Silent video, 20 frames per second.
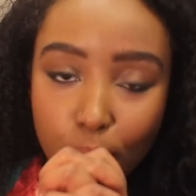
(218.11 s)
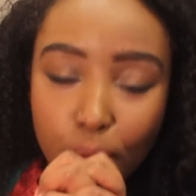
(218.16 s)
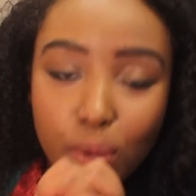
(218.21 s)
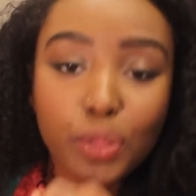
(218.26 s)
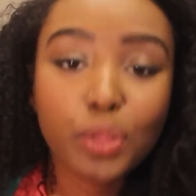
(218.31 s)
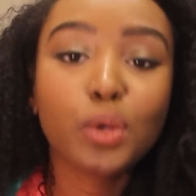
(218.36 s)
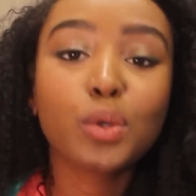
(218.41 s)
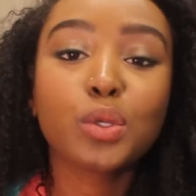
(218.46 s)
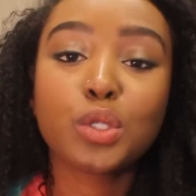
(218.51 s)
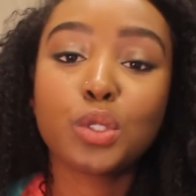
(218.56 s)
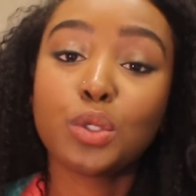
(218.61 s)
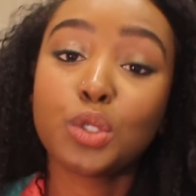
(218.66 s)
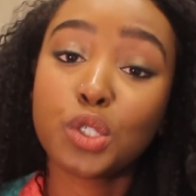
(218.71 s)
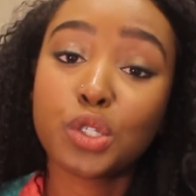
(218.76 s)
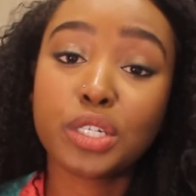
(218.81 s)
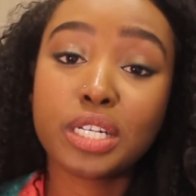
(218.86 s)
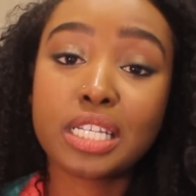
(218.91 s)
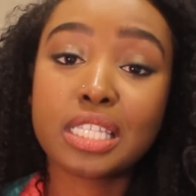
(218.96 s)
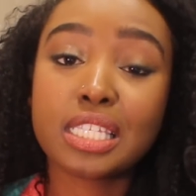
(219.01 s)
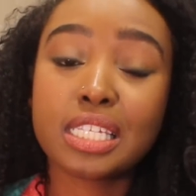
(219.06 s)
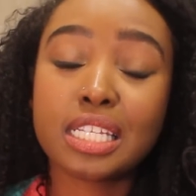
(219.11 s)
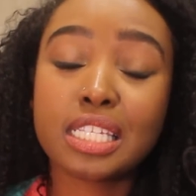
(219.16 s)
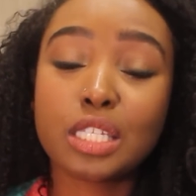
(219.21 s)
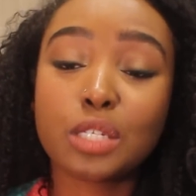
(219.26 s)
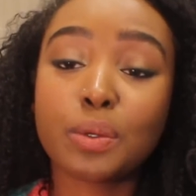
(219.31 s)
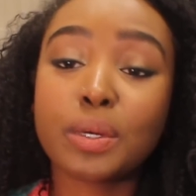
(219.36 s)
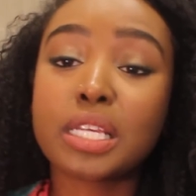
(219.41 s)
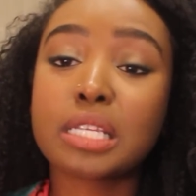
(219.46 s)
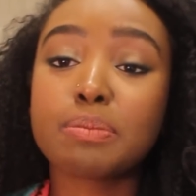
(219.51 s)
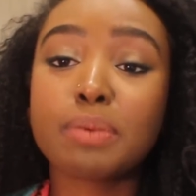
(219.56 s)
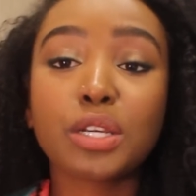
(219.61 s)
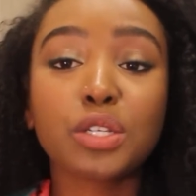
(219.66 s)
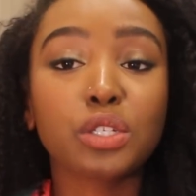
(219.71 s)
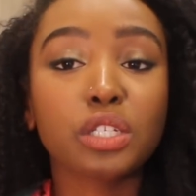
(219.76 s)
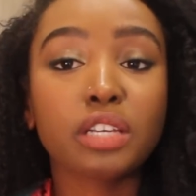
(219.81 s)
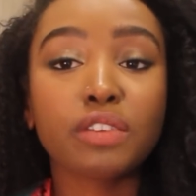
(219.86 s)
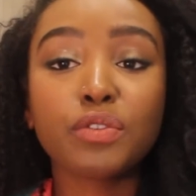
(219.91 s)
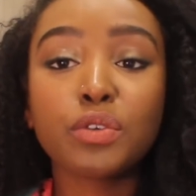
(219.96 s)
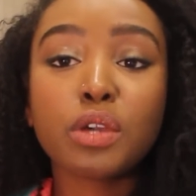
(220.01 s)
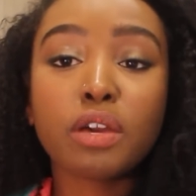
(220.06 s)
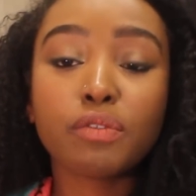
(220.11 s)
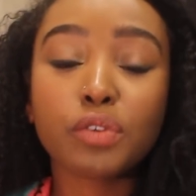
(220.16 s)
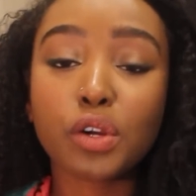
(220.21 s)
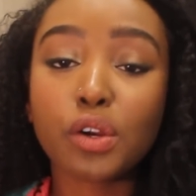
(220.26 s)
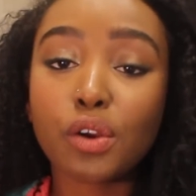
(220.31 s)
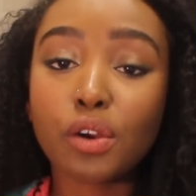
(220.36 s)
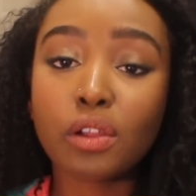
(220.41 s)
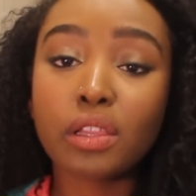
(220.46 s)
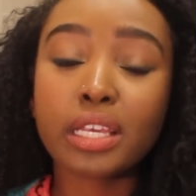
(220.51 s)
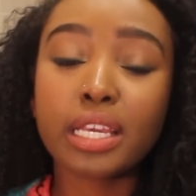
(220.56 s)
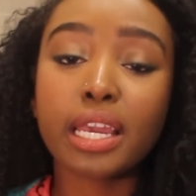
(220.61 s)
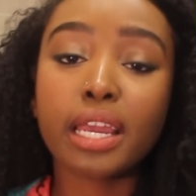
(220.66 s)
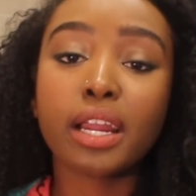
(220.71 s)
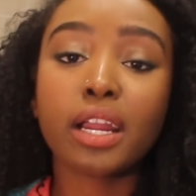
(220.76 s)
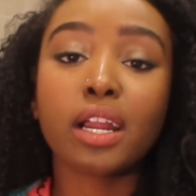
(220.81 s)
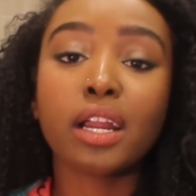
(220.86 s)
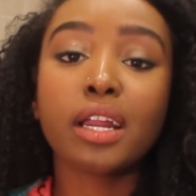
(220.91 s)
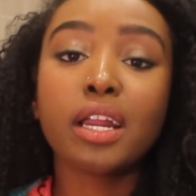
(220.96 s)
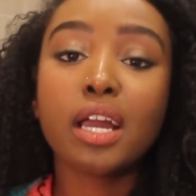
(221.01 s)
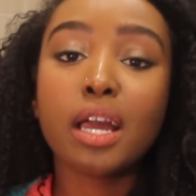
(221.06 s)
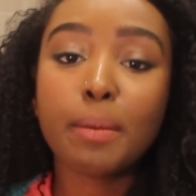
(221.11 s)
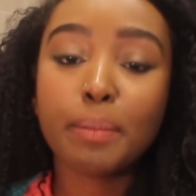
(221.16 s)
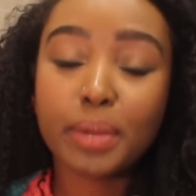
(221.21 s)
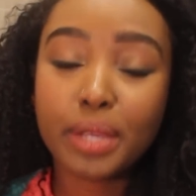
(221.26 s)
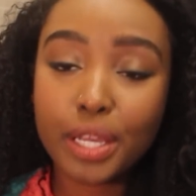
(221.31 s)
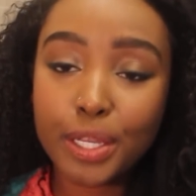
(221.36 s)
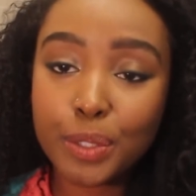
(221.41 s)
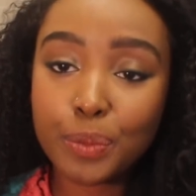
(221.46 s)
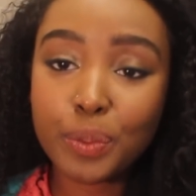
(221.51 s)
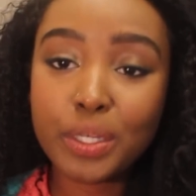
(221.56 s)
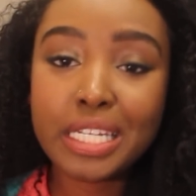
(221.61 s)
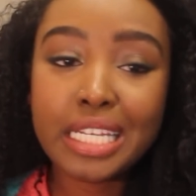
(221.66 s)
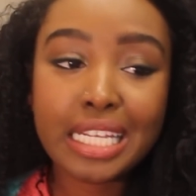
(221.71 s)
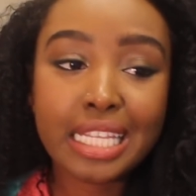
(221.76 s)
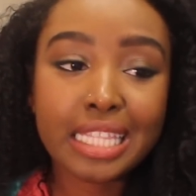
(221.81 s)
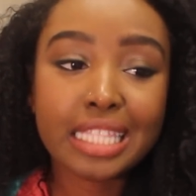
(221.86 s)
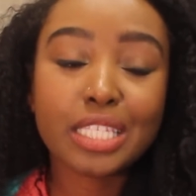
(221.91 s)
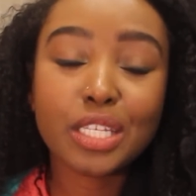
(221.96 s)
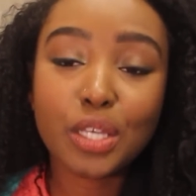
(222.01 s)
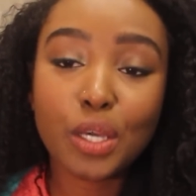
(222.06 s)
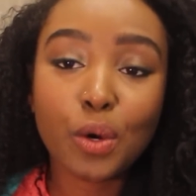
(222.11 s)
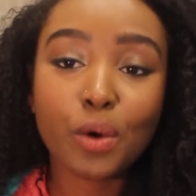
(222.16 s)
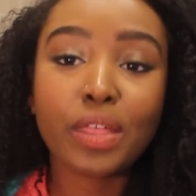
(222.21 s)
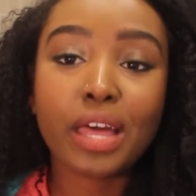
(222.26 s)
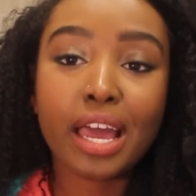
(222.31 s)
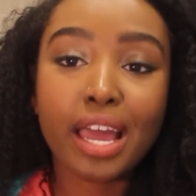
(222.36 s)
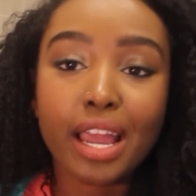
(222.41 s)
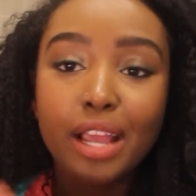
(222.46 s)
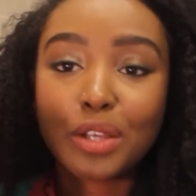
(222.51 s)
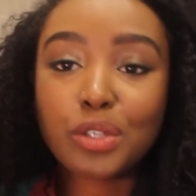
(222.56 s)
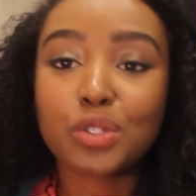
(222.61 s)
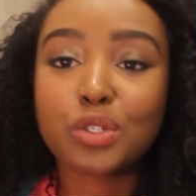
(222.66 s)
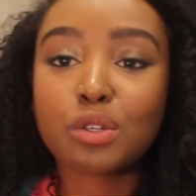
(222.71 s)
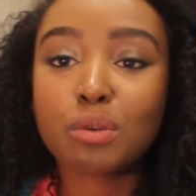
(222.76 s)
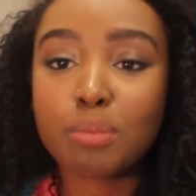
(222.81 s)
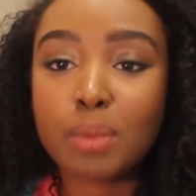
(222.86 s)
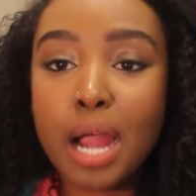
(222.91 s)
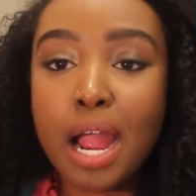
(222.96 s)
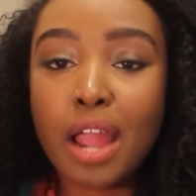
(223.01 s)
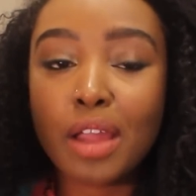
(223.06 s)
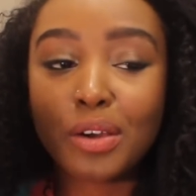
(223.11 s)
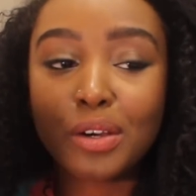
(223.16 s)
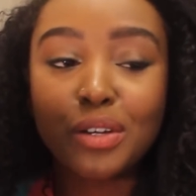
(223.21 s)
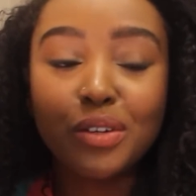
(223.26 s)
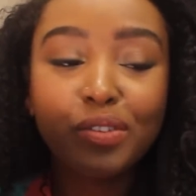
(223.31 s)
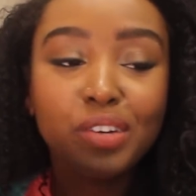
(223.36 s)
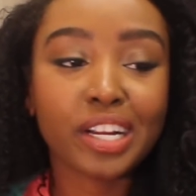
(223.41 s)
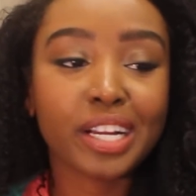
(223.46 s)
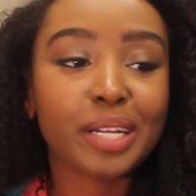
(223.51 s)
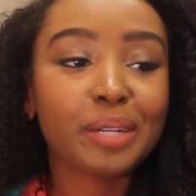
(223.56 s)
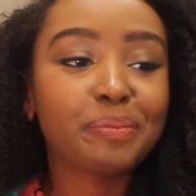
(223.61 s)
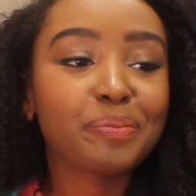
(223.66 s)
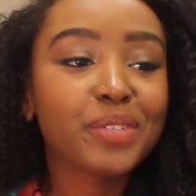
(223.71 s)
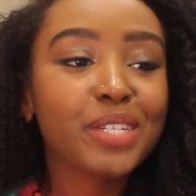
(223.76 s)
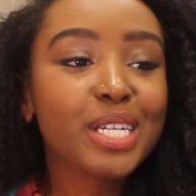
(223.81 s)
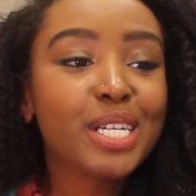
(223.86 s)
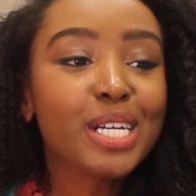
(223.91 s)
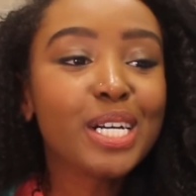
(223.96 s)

Put those nutrients into it, especially if you have curly hair, because we need to go that extra mile, right?